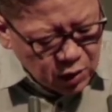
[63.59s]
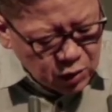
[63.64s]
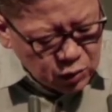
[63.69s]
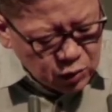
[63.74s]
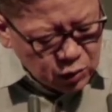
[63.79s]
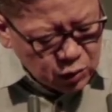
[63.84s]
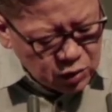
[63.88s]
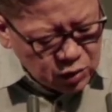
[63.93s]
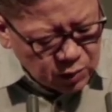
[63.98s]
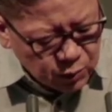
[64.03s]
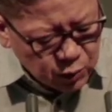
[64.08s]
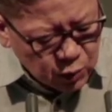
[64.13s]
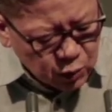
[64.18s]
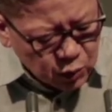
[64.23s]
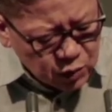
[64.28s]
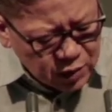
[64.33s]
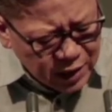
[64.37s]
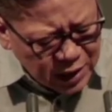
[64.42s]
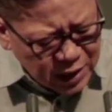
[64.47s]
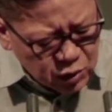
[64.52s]
to subdue
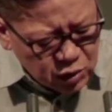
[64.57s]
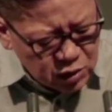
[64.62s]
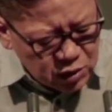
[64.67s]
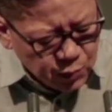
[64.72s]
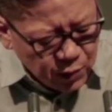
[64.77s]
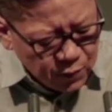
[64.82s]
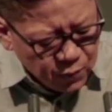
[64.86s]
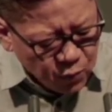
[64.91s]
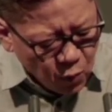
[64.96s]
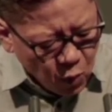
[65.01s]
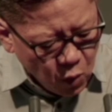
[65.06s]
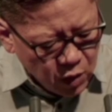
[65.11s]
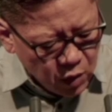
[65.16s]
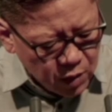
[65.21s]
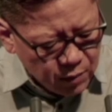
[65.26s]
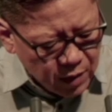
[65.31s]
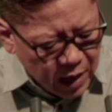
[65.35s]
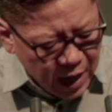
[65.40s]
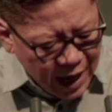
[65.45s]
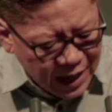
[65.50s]
nations before
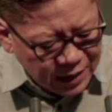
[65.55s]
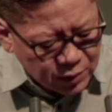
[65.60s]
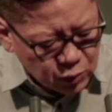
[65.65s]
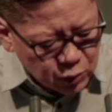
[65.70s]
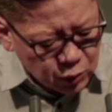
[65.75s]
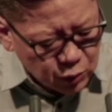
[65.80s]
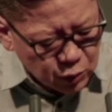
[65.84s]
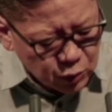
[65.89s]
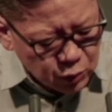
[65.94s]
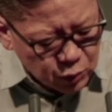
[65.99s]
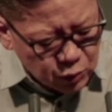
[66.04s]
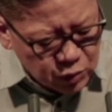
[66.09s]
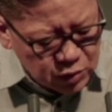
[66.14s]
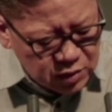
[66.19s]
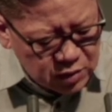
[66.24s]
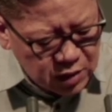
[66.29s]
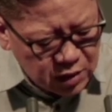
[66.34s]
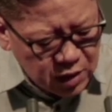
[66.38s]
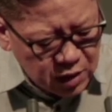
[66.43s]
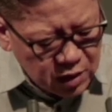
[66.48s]
him, and to
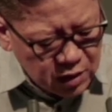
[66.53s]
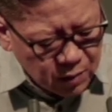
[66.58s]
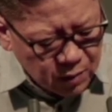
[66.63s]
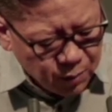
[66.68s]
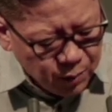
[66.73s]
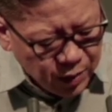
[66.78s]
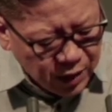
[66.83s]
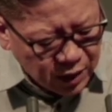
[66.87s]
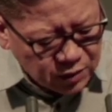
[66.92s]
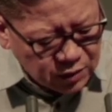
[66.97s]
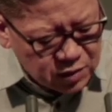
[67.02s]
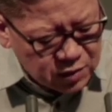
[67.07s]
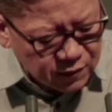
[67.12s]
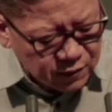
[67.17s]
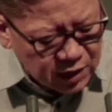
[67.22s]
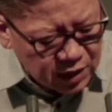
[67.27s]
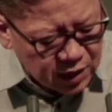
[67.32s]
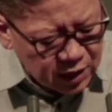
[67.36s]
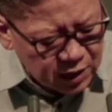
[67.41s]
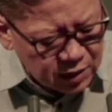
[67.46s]
loose the belts of
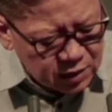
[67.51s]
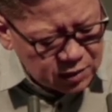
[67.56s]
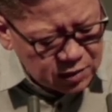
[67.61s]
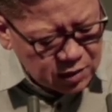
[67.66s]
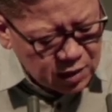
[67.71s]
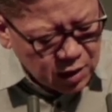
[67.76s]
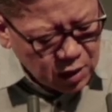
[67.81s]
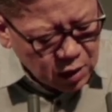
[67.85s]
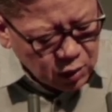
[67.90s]
kings,